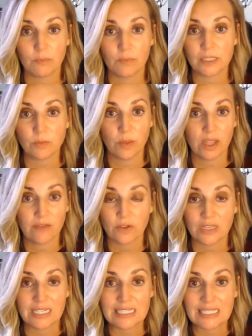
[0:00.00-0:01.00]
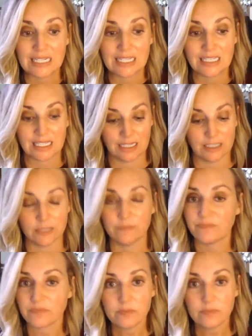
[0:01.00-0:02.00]
best plan for these leads is
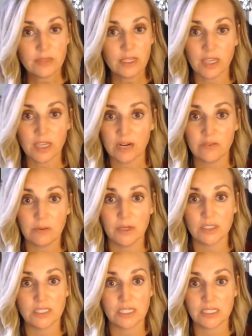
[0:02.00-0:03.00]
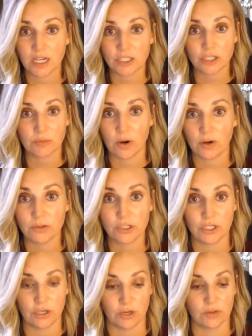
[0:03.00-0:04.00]
kind of a multi-touch approach
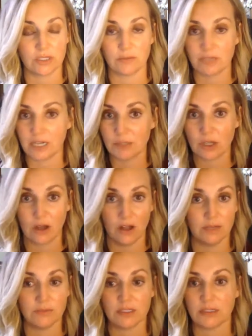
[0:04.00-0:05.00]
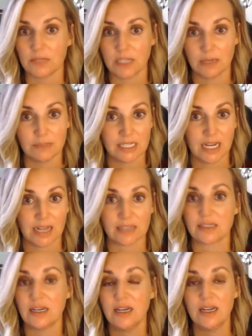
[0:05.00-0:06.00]
you know sometimes call them sometimes
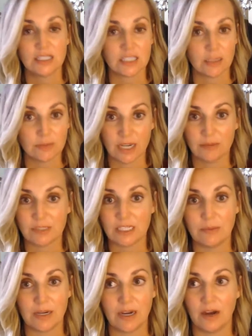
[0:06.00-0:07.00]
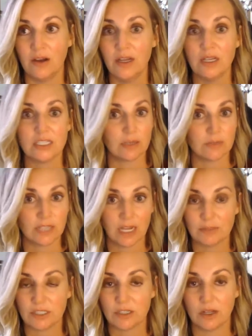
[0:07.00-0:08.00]
text sometimes email
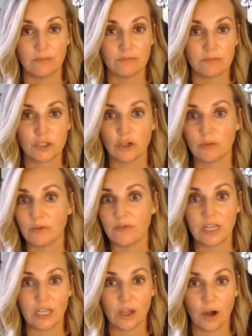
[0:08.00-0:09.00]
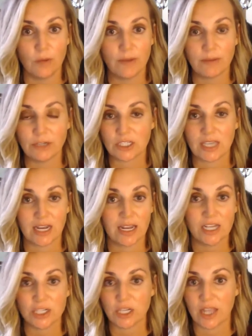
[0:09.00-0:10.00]
sometimes um, shoot them a video maybe just kind of
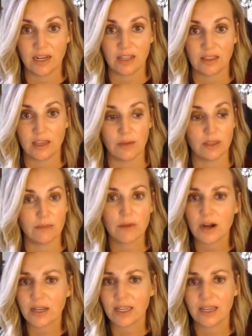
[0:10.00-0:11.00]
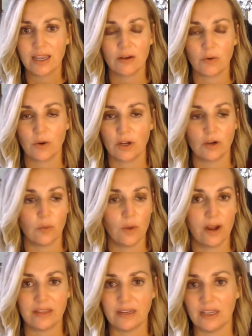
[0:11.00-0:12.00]
educating them on the market or you know
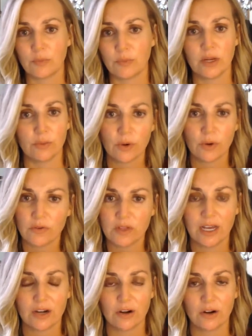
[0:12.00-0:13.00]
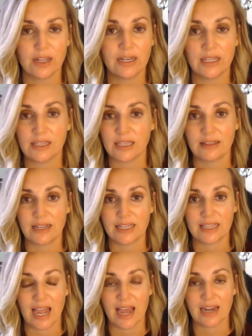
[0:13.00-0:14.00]
why they need a pre-approval letter anything like
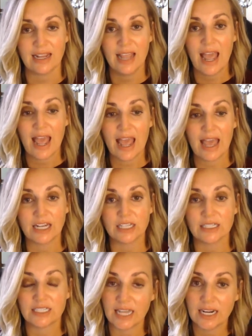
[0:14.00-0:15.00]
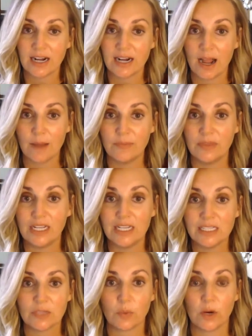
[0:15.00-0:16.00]
that and set it up
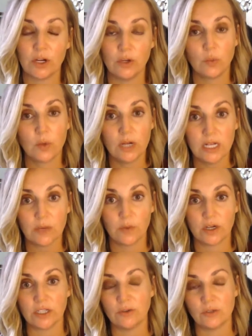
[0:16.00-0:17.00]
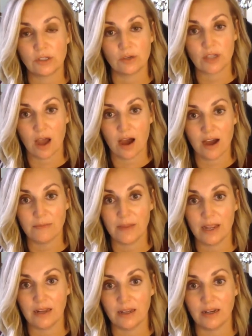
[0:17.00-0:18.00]
these are where you really want to use those
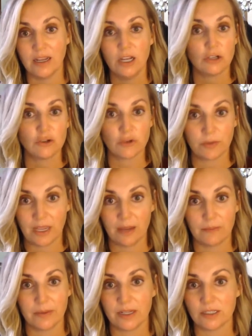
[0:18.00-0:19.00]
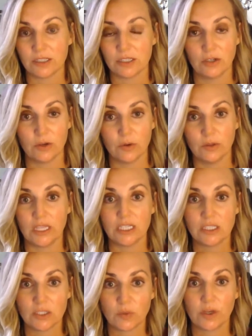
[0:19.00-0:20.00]
automated drip campaigns you know
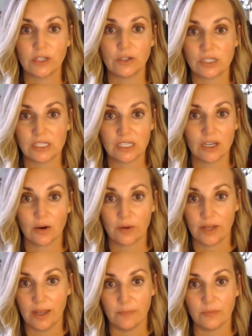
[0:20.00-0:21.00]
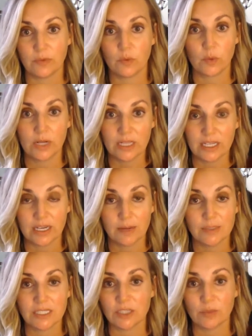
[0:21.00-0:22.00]
this is where your crm really
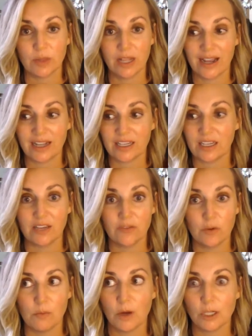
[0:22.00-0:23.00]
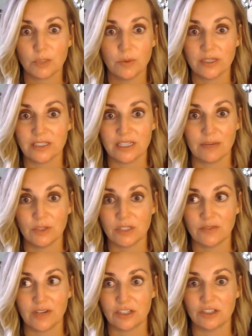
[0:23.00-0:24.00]
comes into play i could give you multiple examples
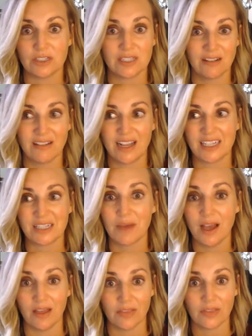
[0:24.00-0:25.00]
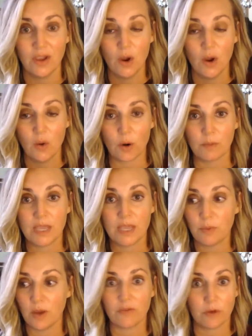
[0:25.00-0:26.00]
of us just in the last month where
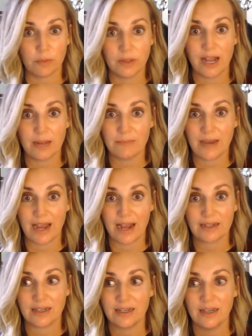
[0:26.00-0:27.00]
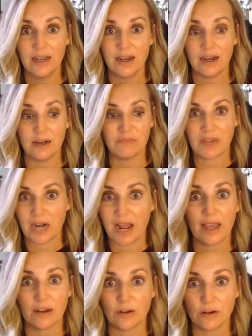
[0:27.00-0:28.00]
people have replied back um, that i
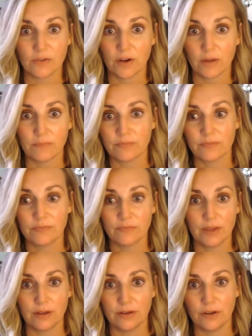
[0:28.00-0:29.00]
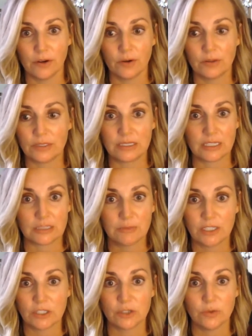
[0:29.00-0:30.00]
hadn't heard from in you know six
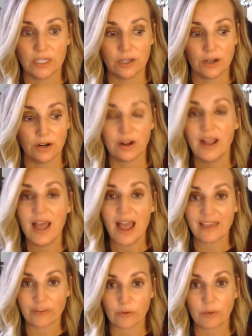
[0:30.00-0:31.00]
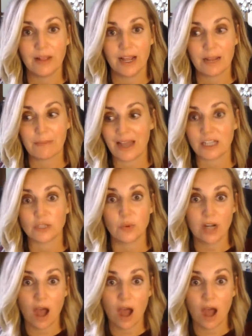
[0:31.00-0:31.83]
months to a year and they're replying back to an